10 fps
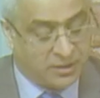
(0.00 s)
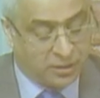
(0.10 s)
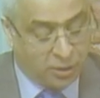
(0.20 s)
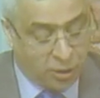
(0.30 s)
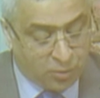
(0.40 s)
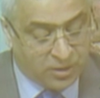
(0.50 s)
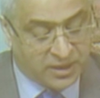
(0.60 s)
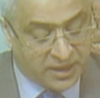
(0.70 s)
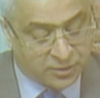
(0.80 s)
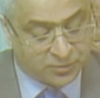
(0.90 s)
a lower
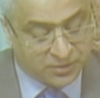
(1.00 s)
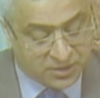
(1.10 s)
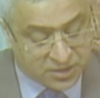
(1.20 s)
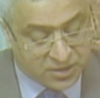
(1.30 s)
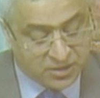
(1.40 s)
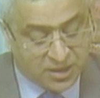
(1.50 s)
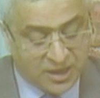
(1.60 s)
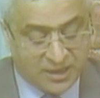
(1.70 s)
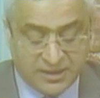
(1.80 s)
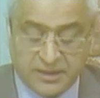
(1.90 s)
rate of return
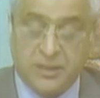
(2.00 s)
than an